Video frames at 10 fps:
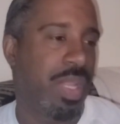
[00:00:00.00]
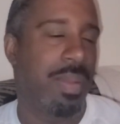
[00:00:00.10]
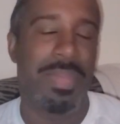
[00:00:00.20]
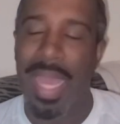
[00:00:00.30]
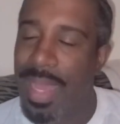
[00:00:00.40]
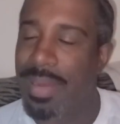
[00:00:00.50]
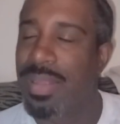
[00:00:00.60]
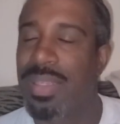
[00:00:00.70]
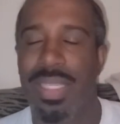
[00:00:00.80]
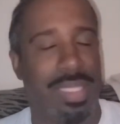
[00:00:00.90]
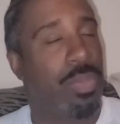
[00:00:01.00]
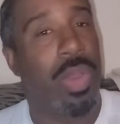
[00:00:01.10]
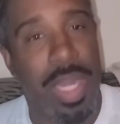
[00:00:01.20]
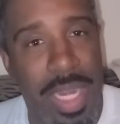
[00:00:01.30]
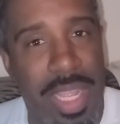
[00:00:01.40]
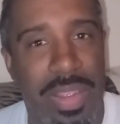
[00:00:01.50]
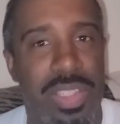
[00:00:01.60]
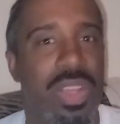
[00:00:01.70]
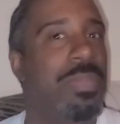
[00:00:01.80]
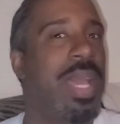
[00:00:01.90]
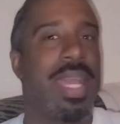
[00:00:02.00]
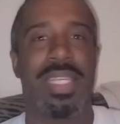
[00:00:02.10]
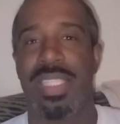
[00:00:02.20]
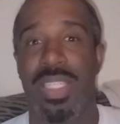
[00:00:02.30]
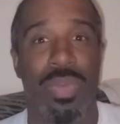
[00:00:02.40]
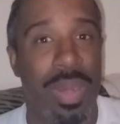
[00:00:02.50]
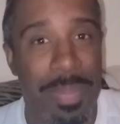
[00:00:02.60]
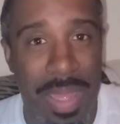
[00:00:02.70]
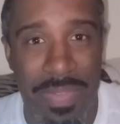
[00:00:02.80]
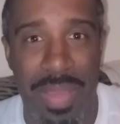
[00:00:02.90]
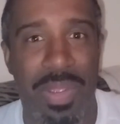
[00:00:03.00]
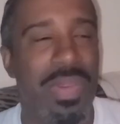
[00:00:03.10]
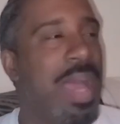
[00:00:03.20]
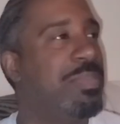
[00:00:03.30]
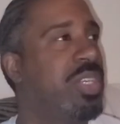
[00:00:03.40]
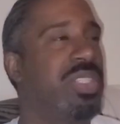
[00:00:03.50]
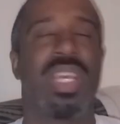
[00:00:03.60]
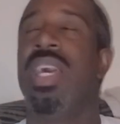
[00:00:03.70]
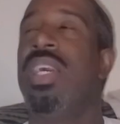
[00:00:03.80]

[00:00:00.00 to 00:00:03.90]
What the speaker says: I'm not, because I wanted to hear it so bad because he's one of my favorite rappers.